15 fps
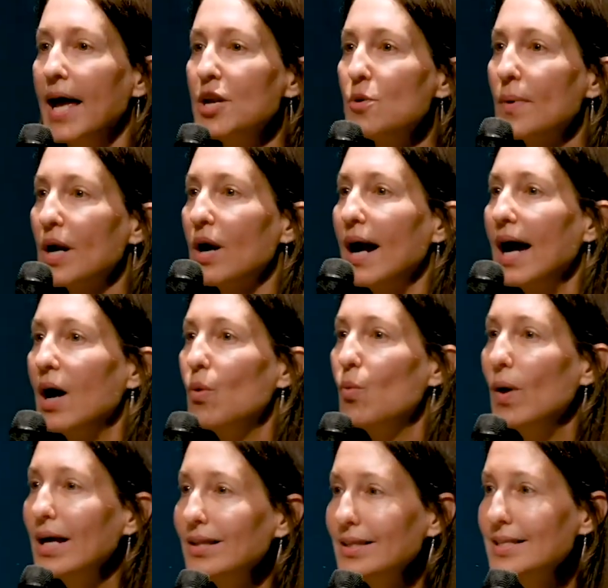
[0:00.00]
And no matter how
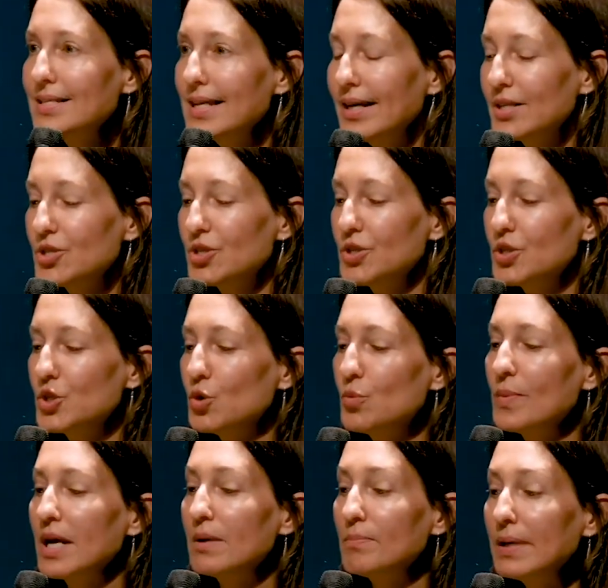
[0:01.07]
well intentioned you
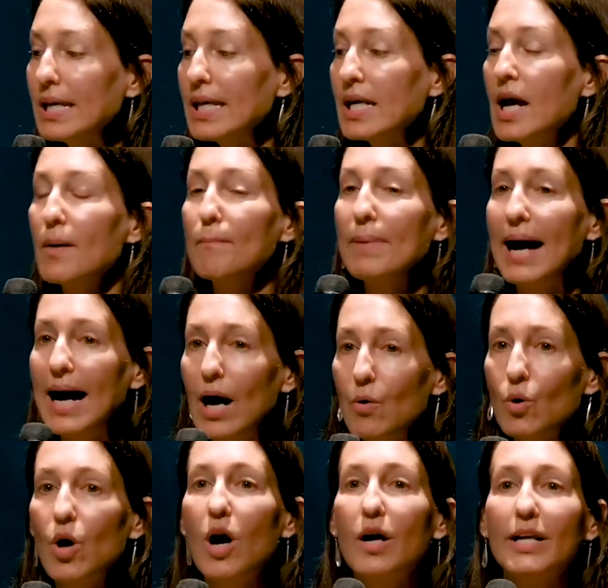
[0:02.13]
may be,
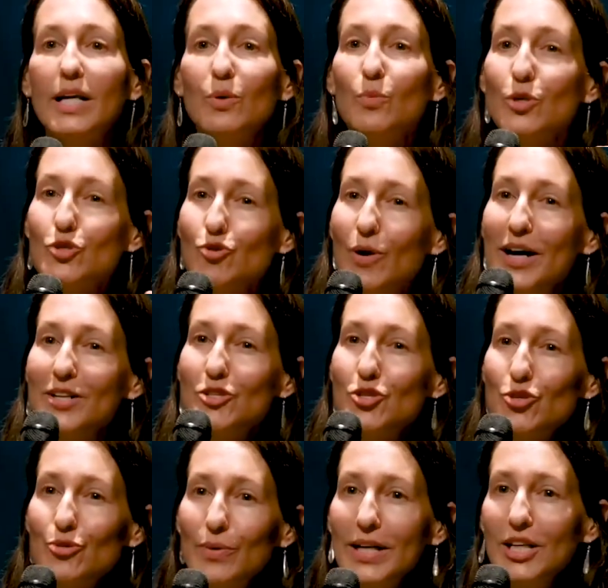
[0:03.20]
powerarchy will try to
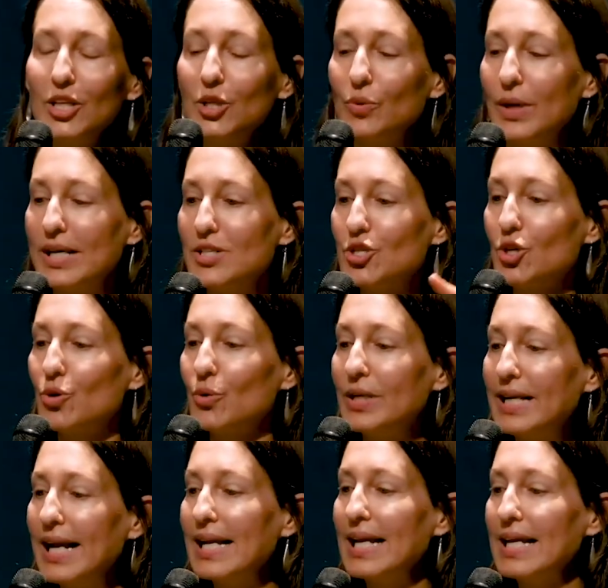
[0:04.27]
trick you into
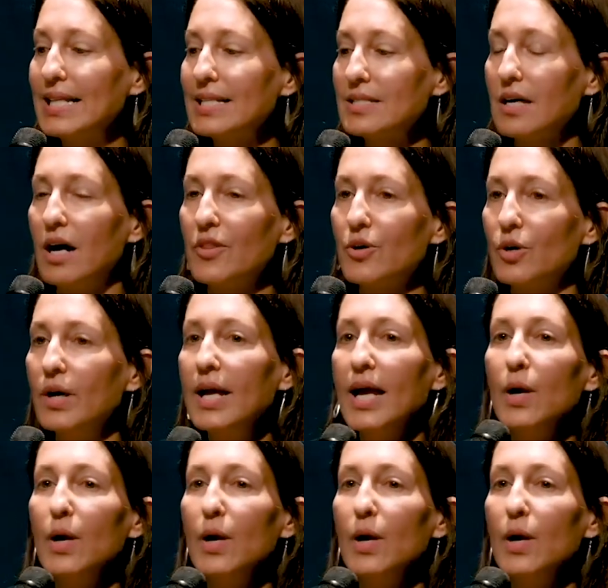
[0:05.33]
creating this other.